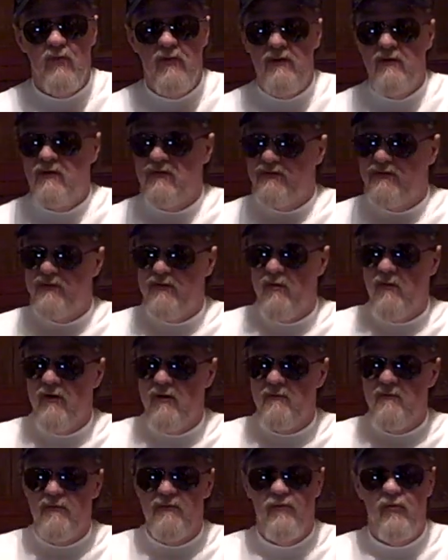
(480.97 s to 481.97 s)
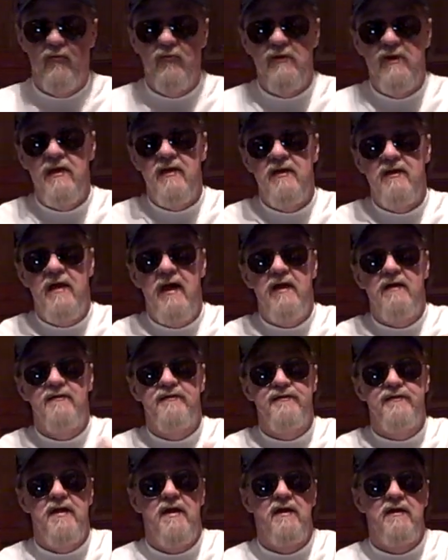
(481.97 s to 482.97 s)
well, it started before that, I
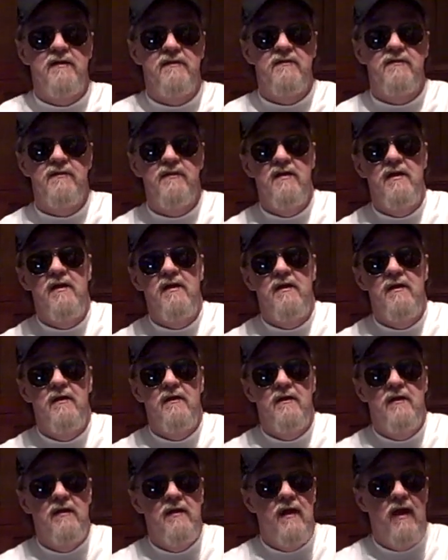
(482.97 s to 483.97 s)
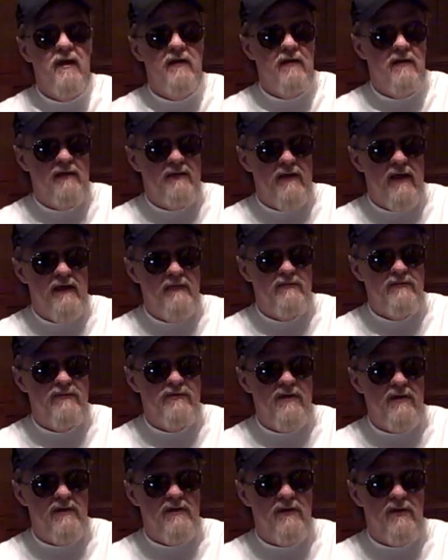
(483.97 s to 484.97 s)
decided I'd like to have a
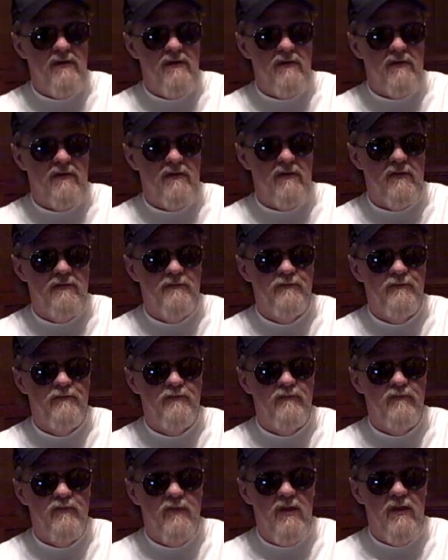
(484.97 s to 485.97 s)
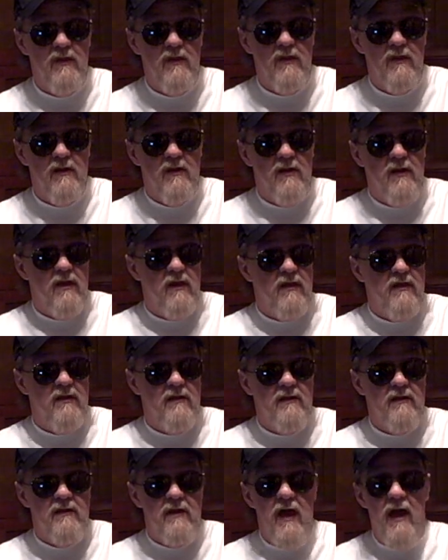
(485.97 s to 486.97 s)
shotgun.
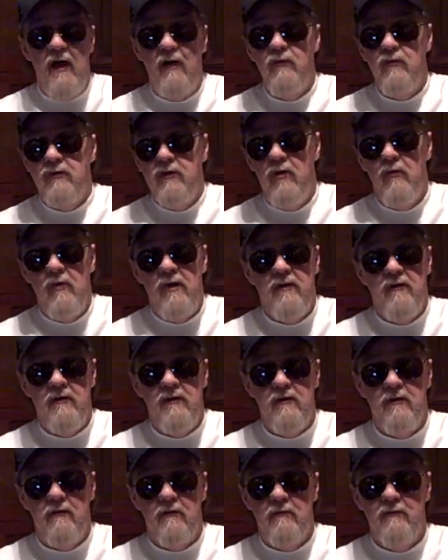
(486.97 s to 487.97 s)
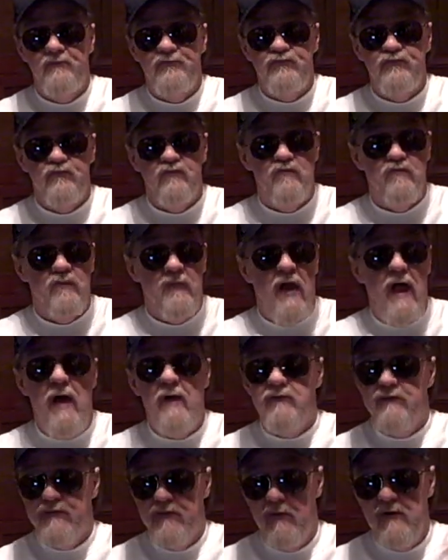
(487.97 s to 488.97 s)
And I would go out here.
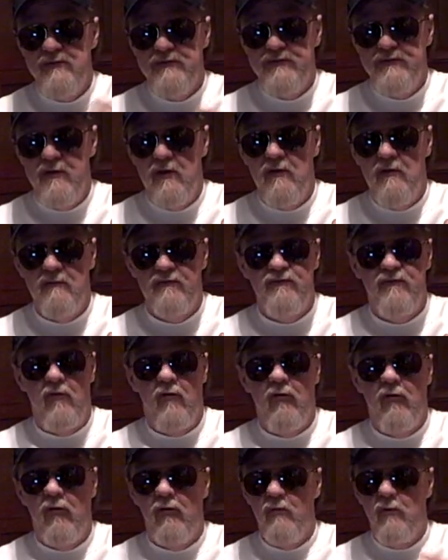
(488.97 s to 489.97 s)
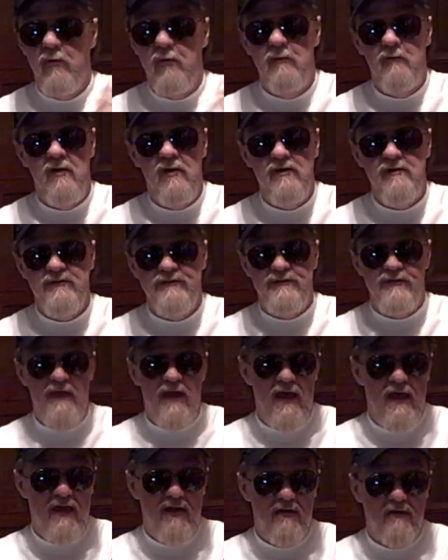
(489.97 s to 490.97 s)
I was raised on a farm. We raised
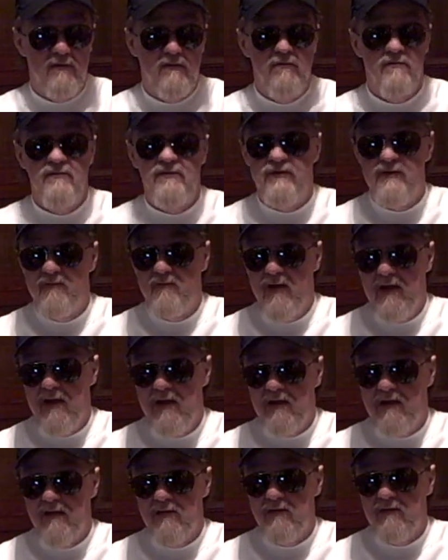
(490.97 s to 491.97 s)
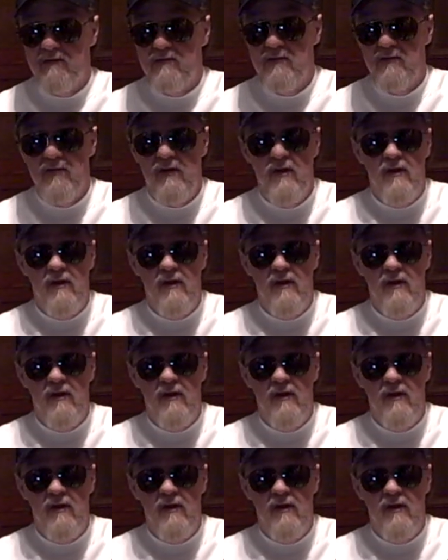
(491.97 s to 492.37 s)
cattle, tobacco,